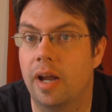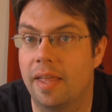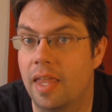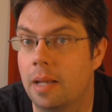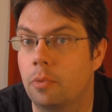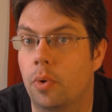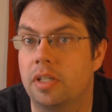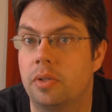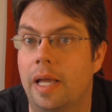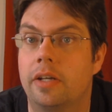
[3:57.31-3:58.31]
and then I'm going
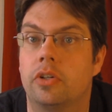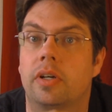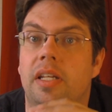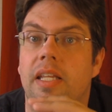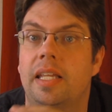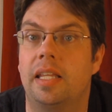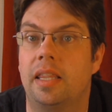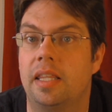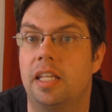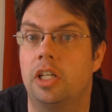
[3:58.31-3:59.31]
to enter it
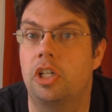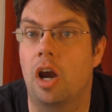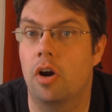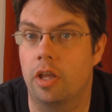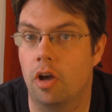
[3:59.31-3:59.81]
in the charity